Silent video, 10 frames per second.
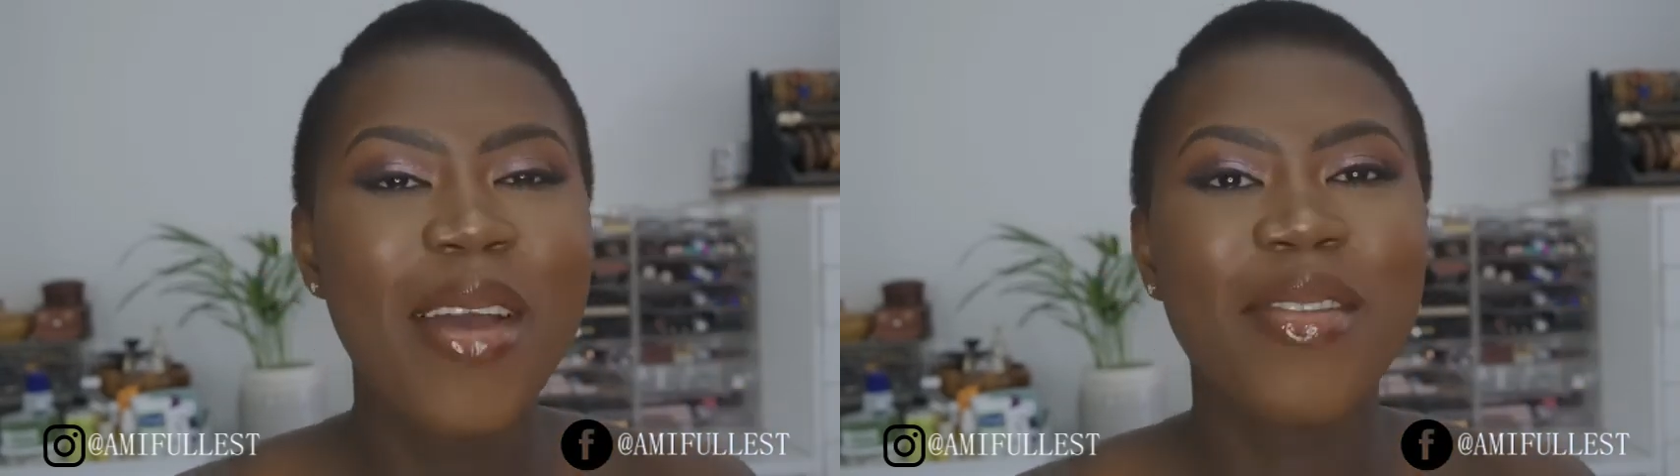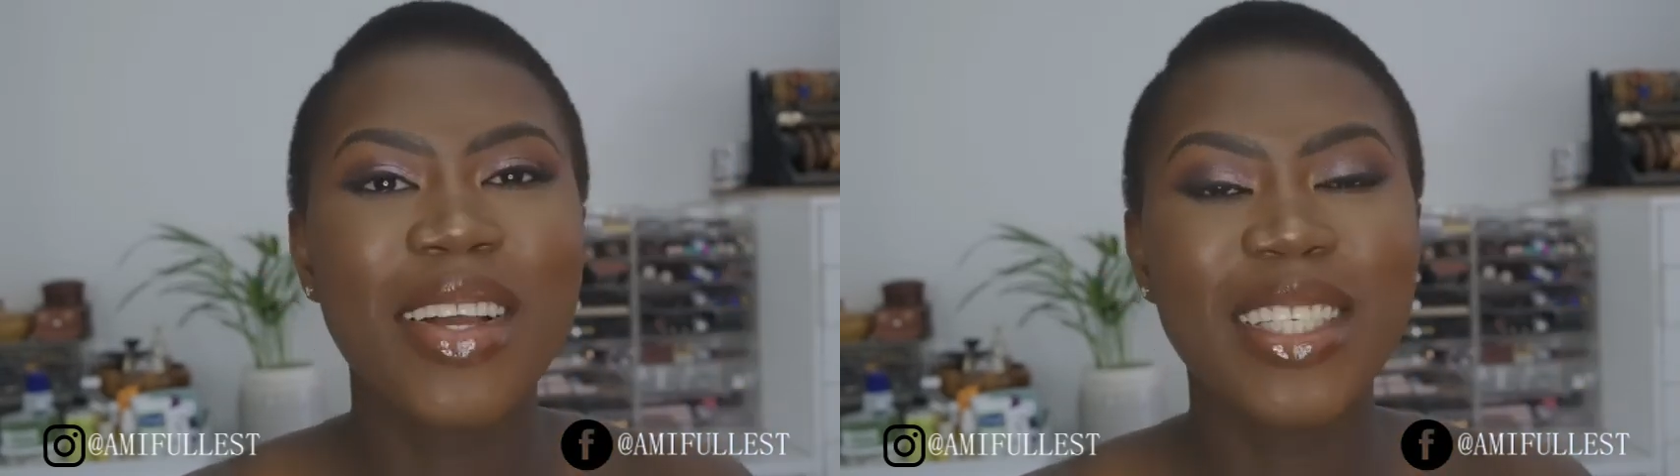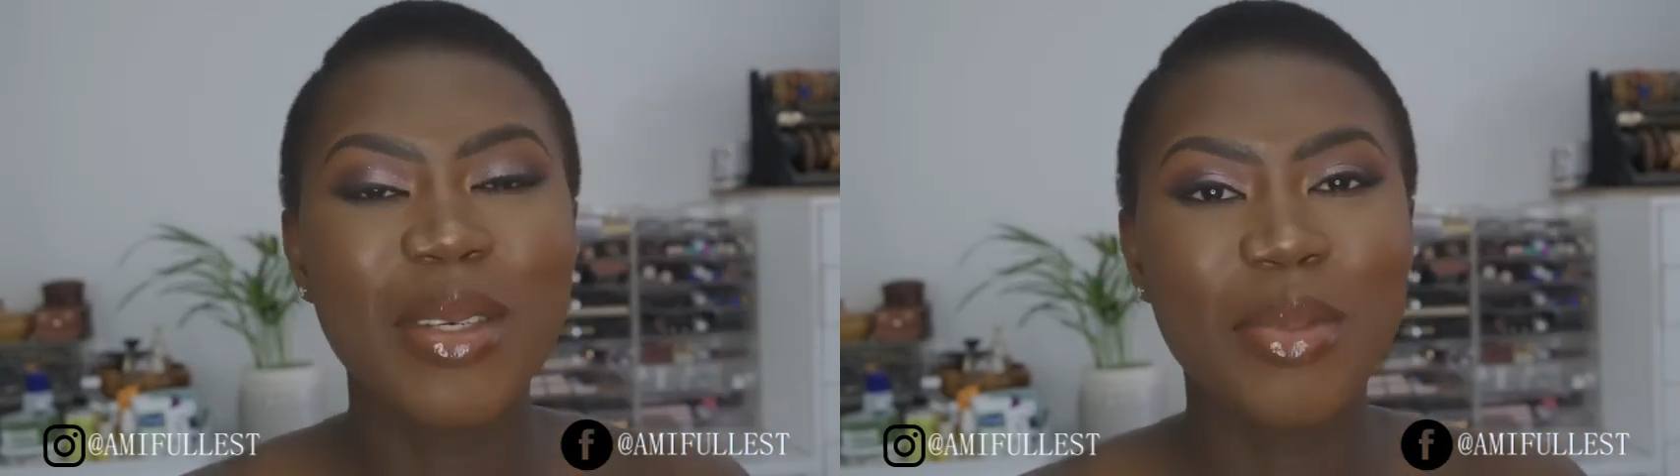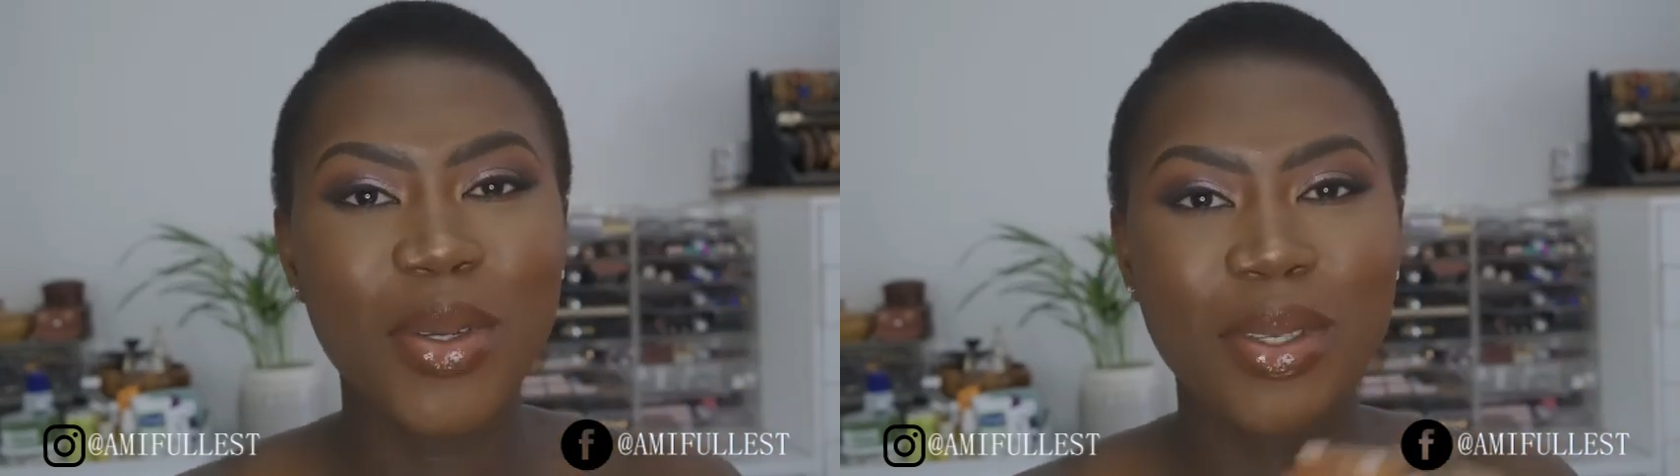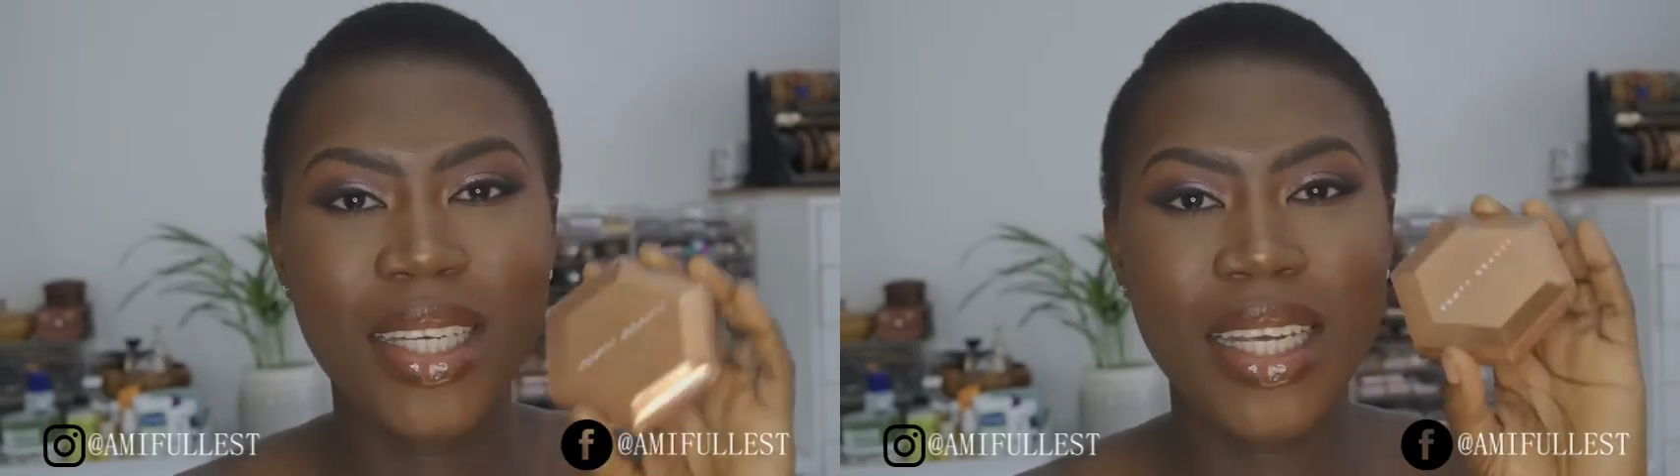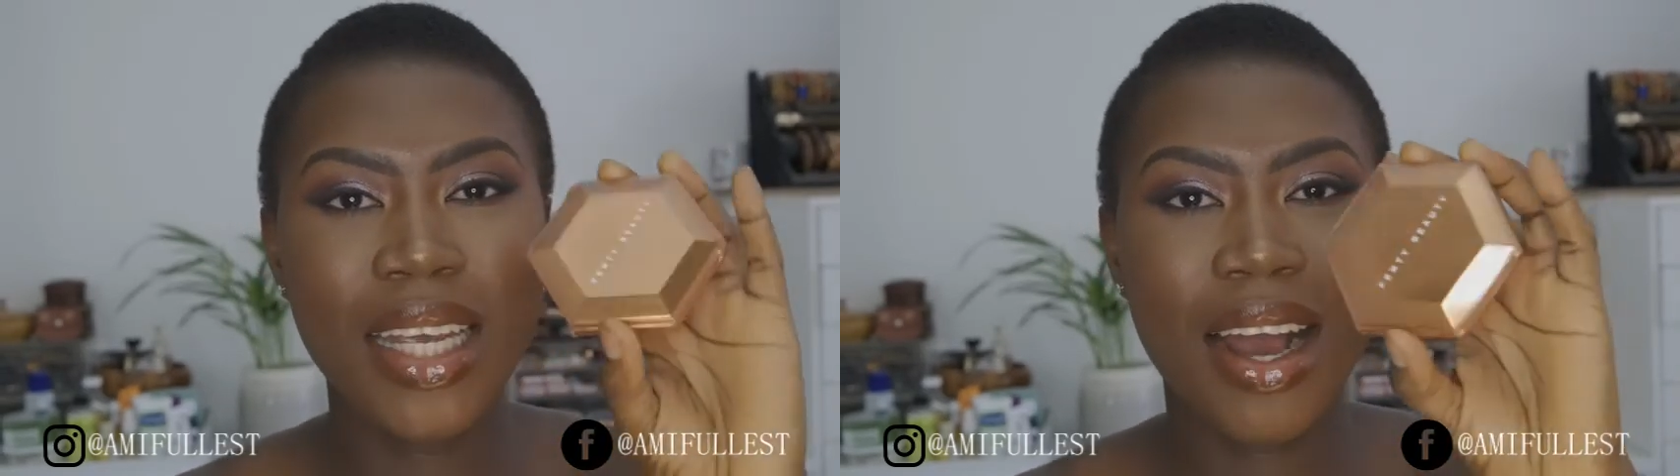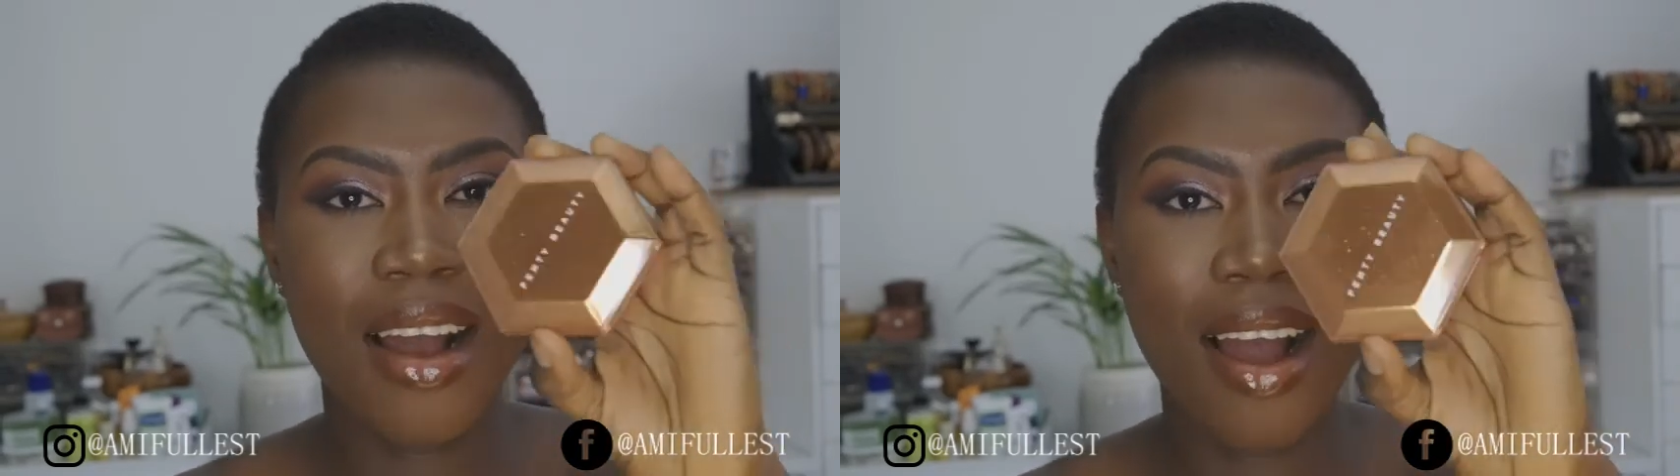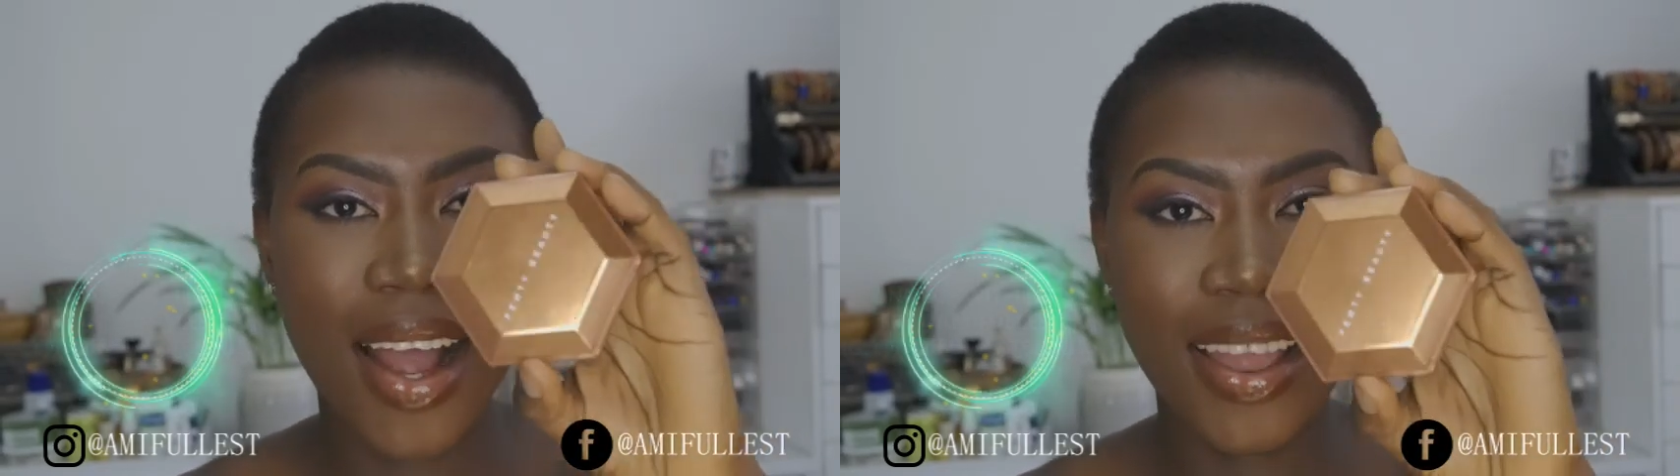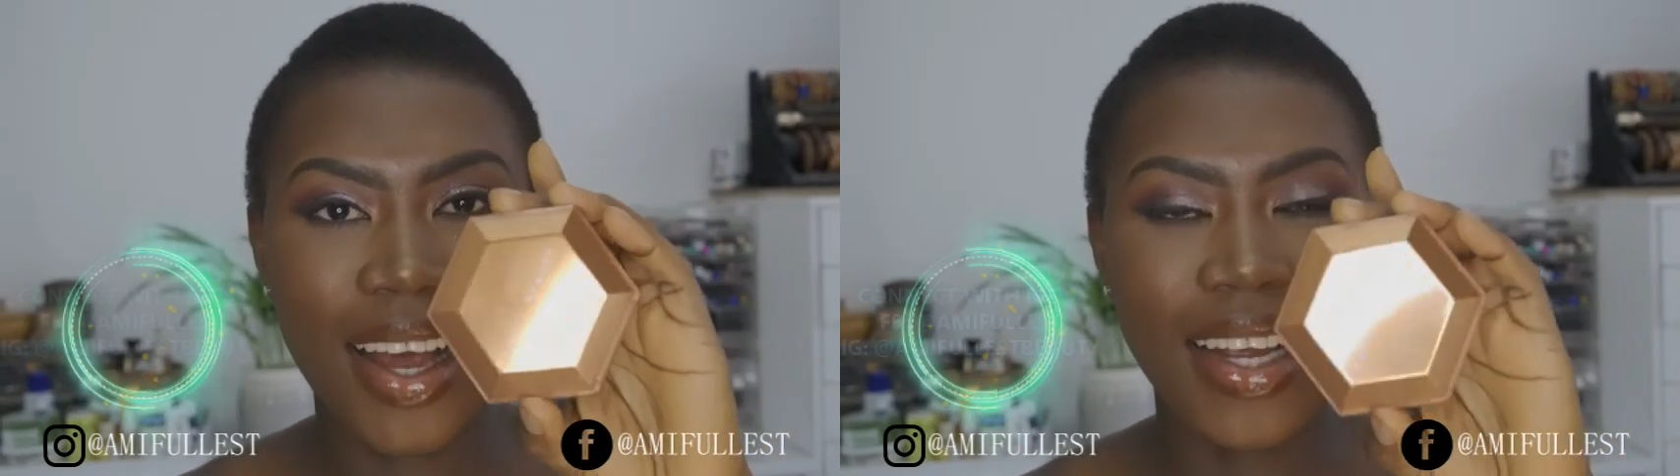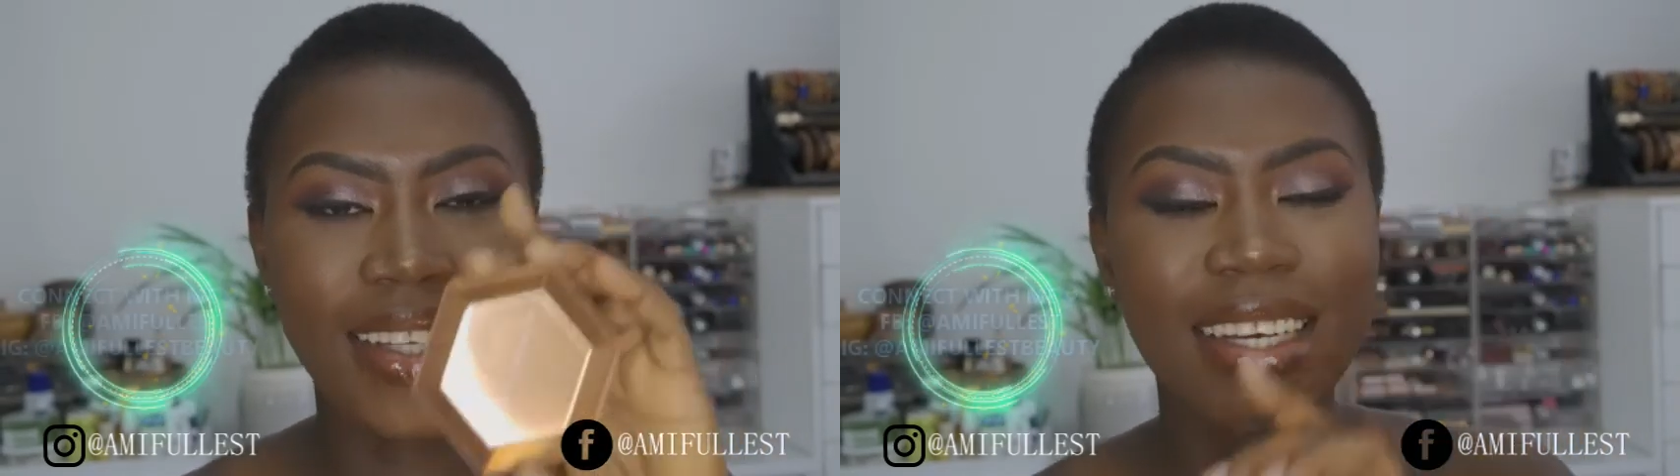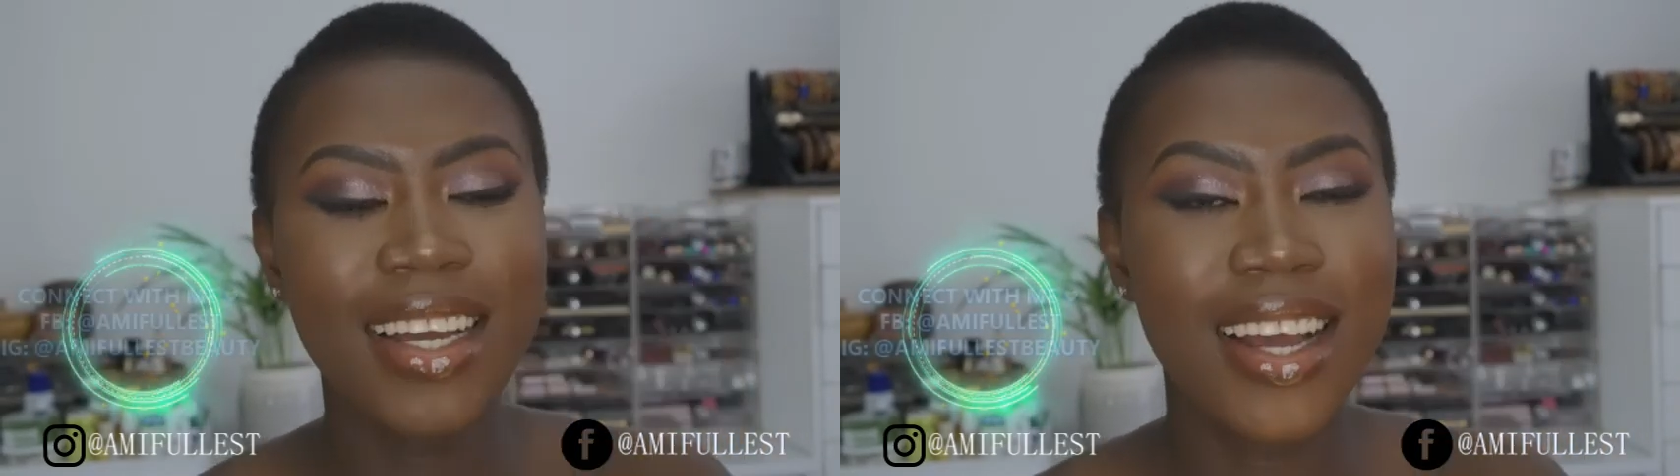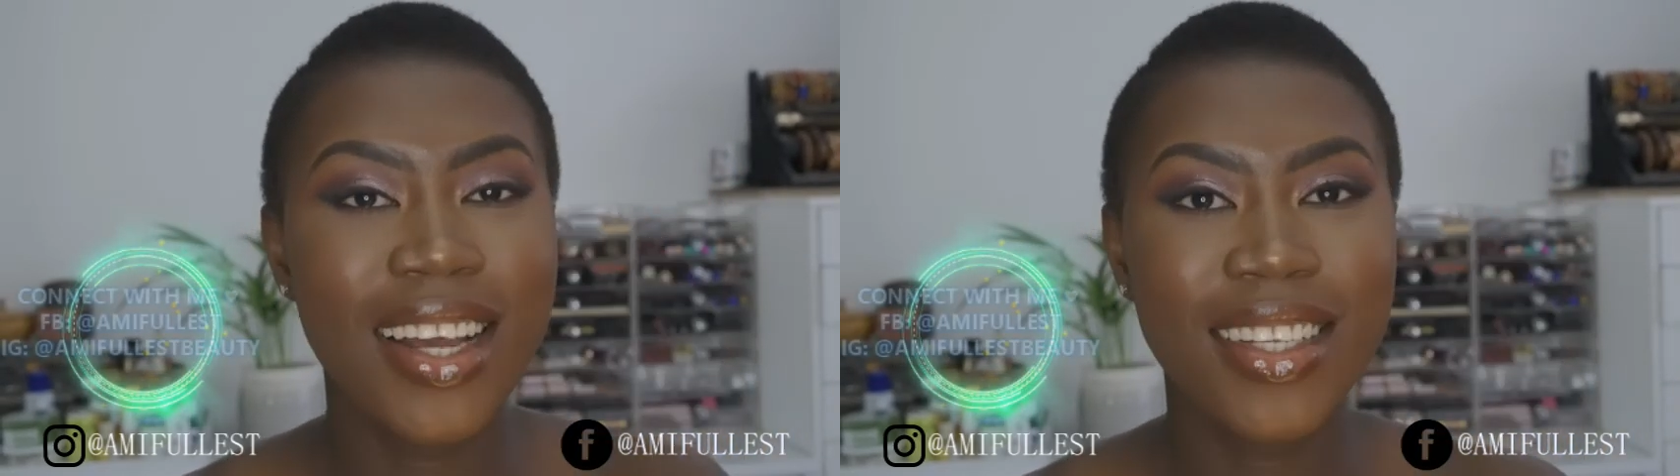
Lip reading: Fenty Beauty highlighter.